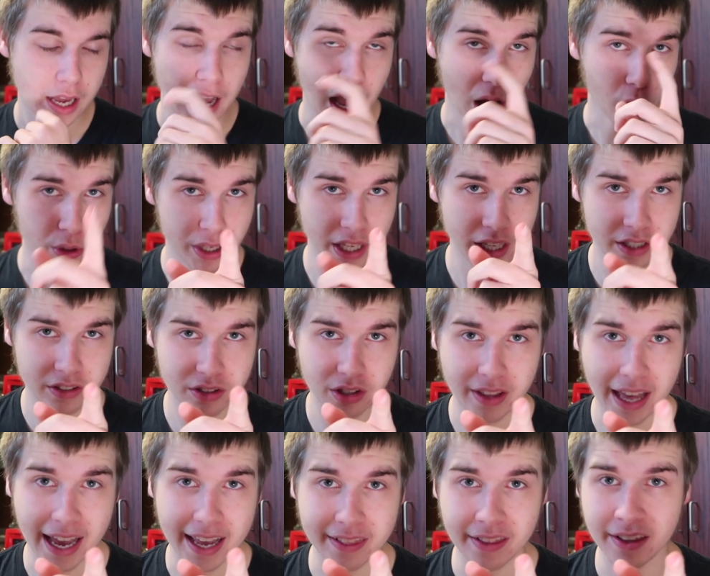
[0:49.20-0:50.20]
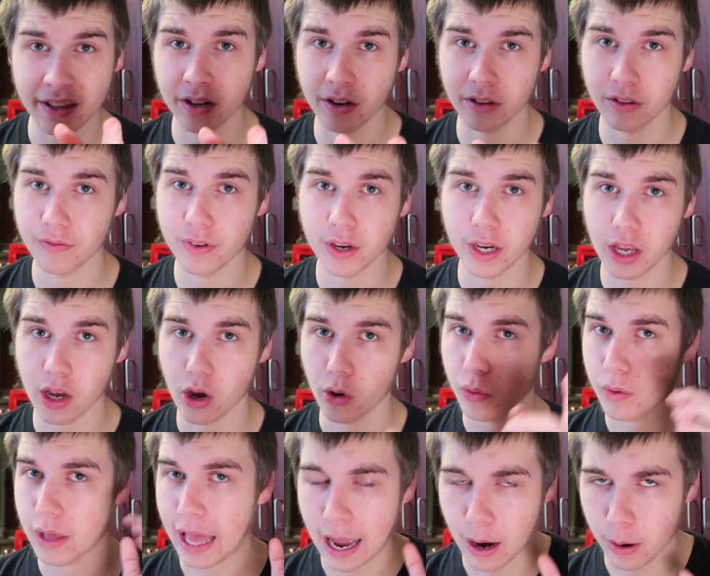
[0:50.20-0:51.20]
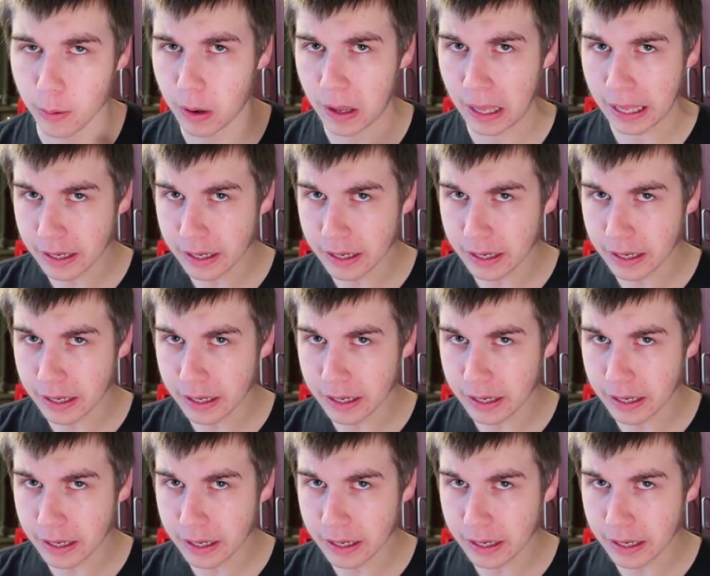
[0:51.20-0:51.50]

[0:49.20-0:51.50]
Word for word: I'll get to that in the end of the video. How,